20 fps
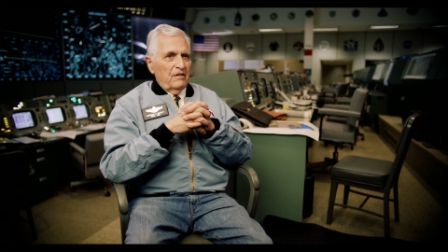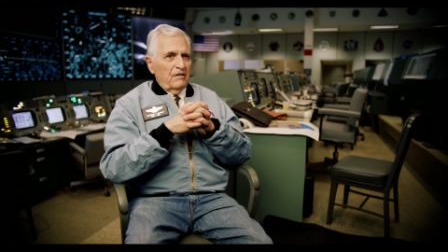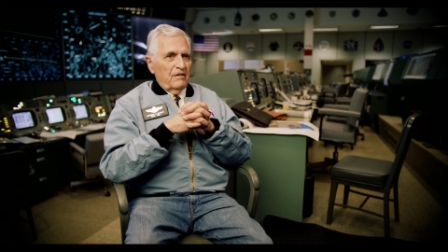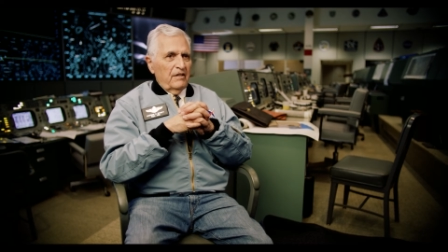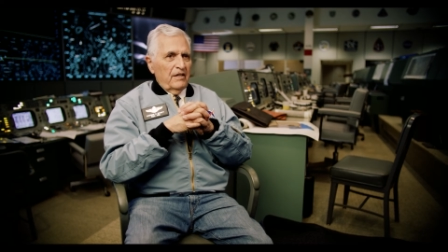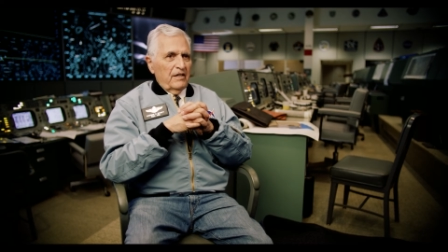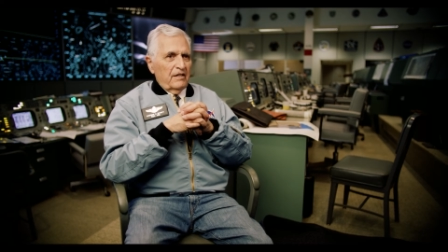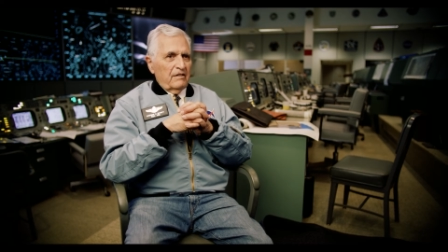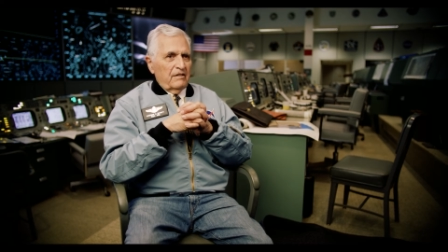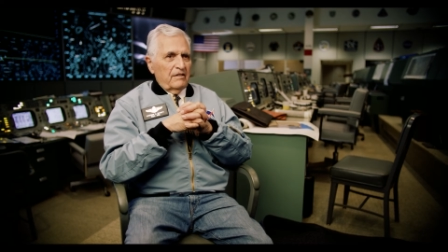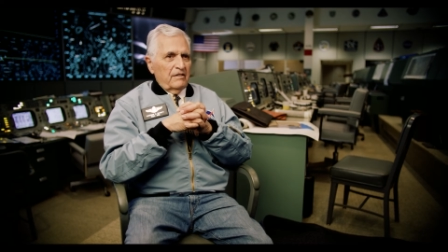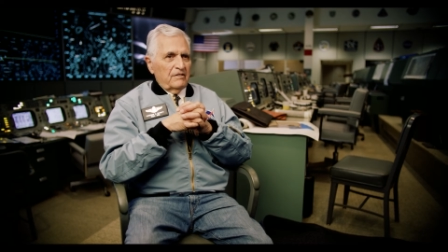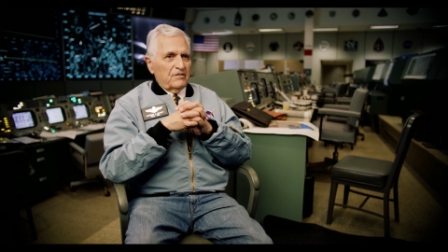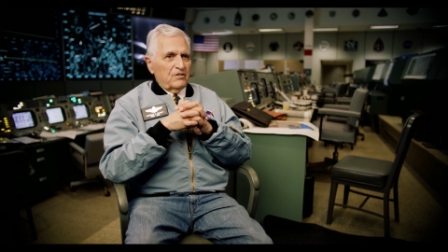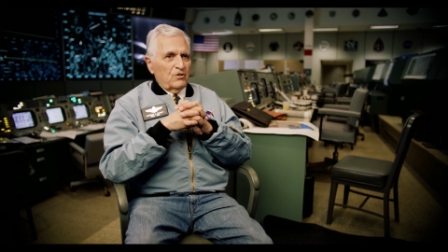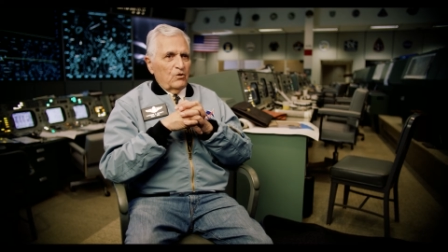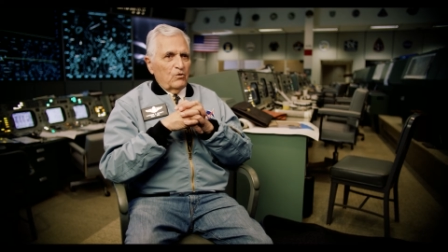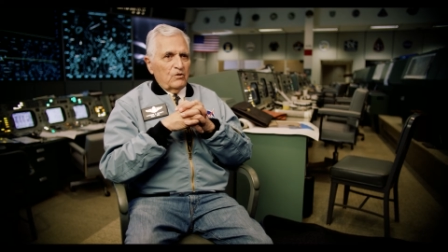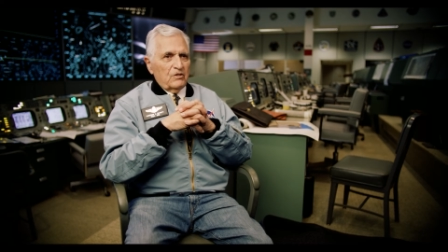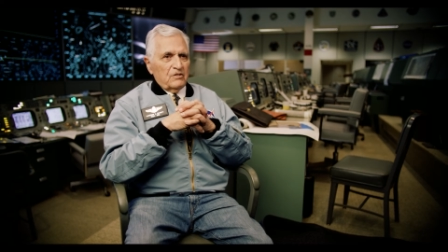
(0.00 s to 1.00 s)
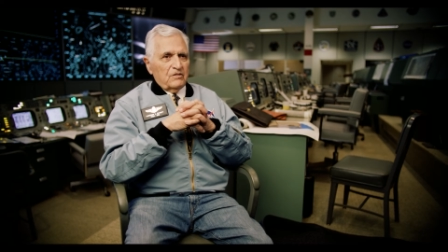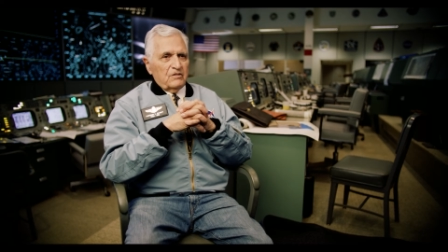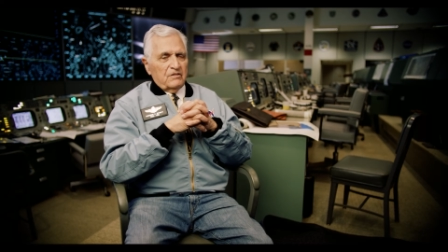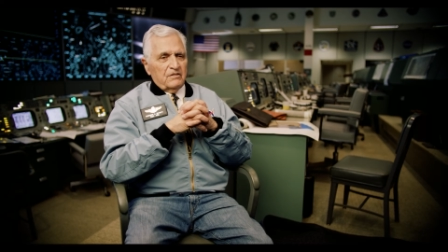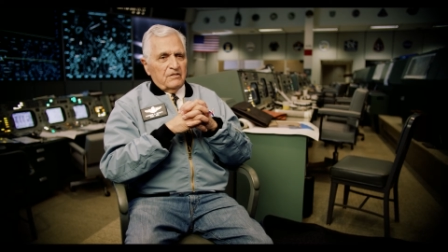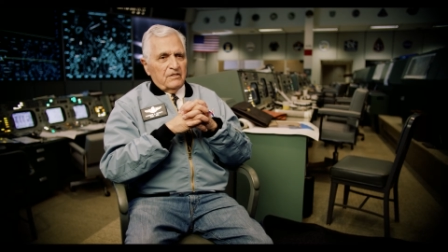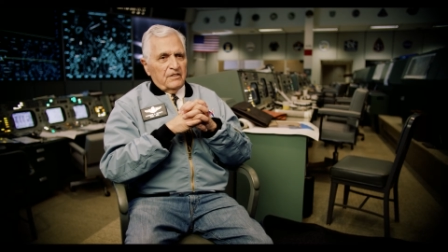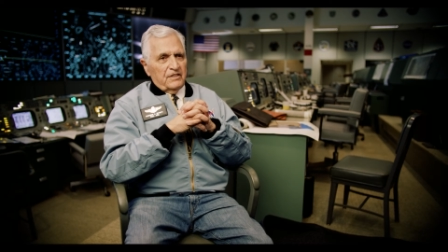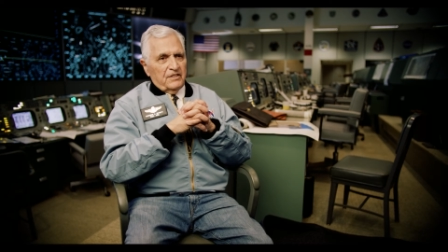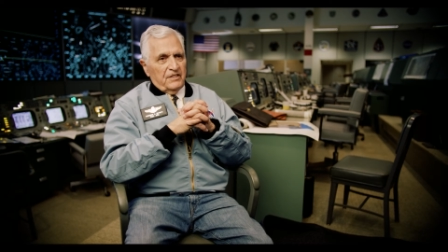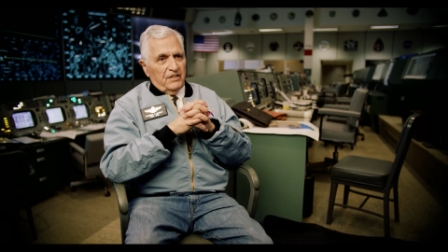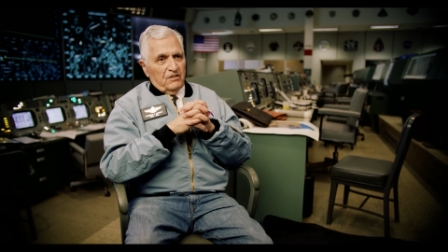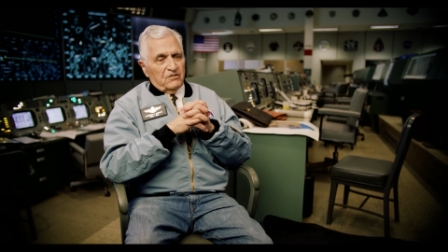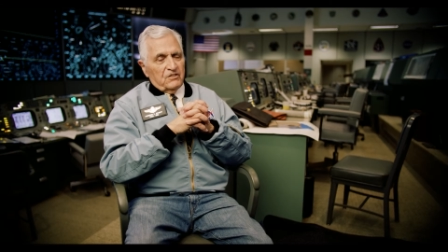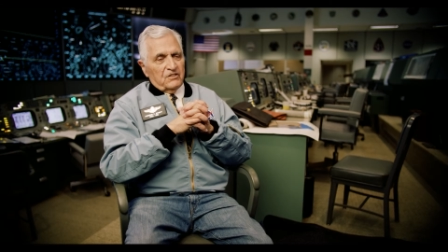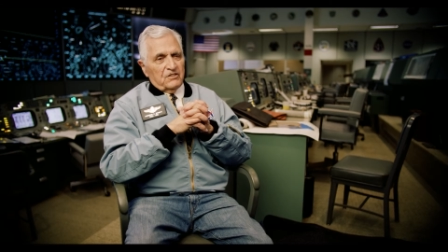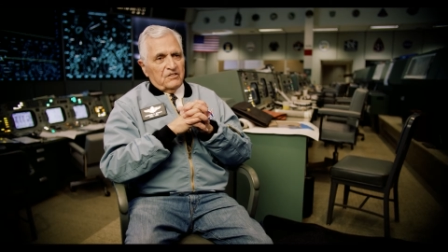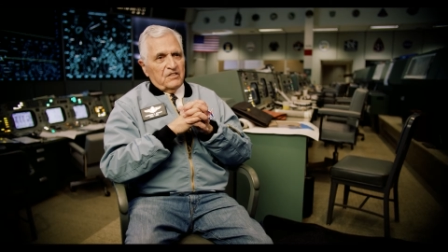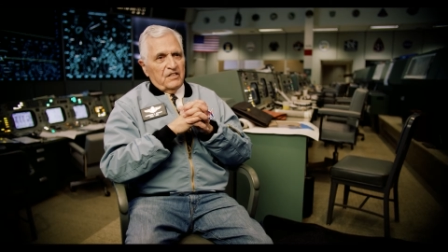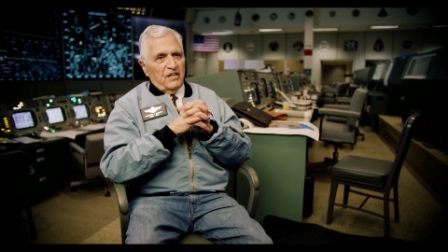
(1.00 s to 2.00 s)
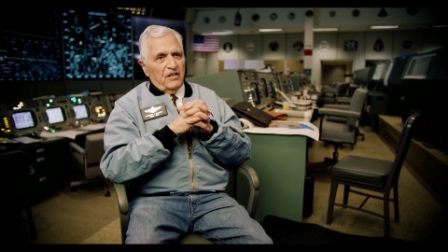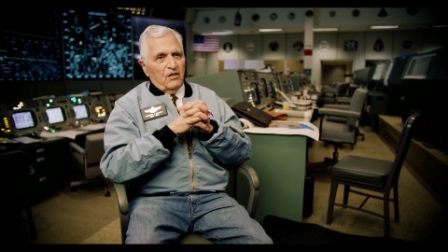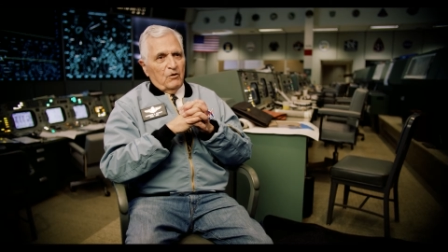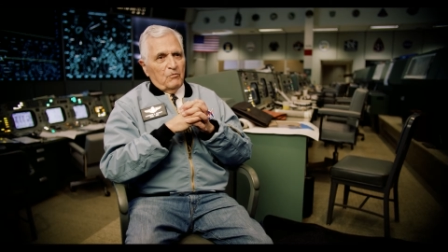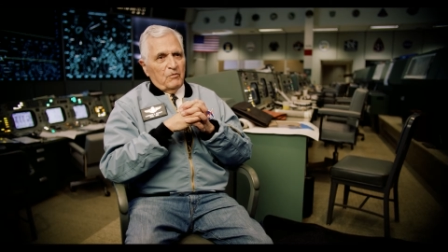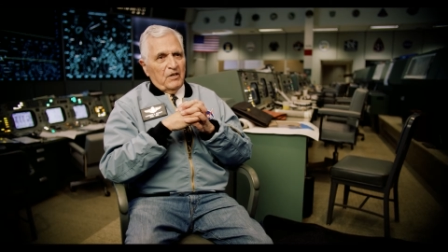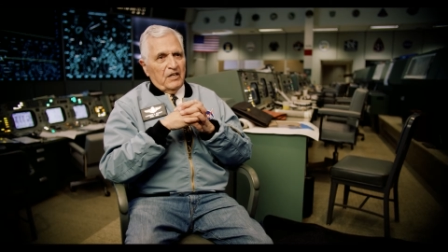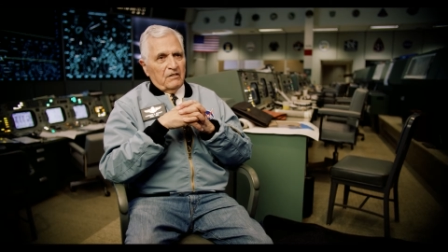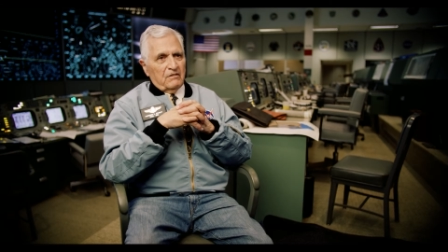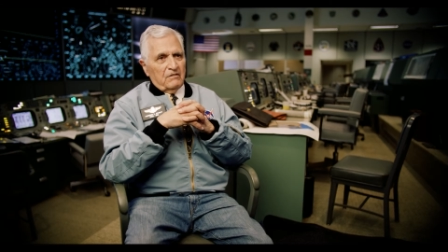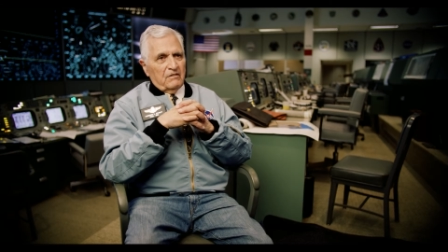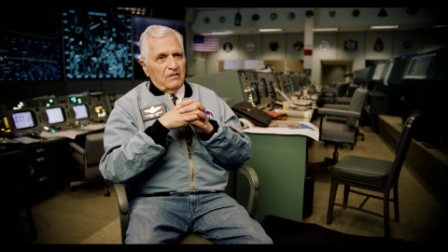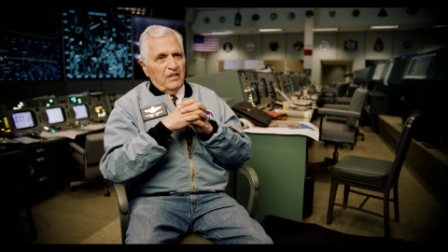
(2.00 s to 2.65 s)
that has told us, tells us now about